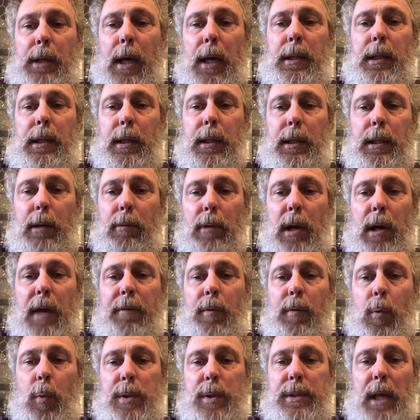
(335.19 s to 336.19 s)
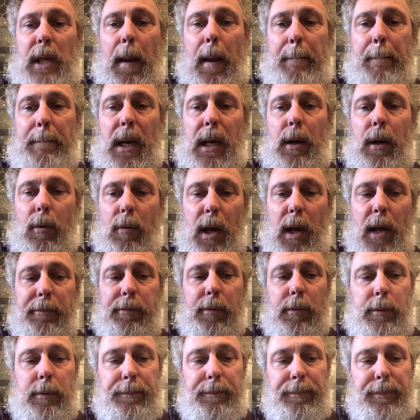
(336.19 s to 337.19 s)
I think the rifle was a better
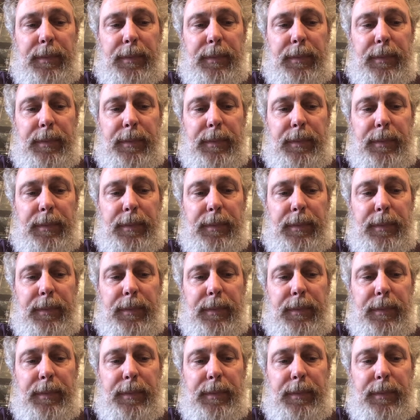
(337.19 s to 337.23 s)
rifle.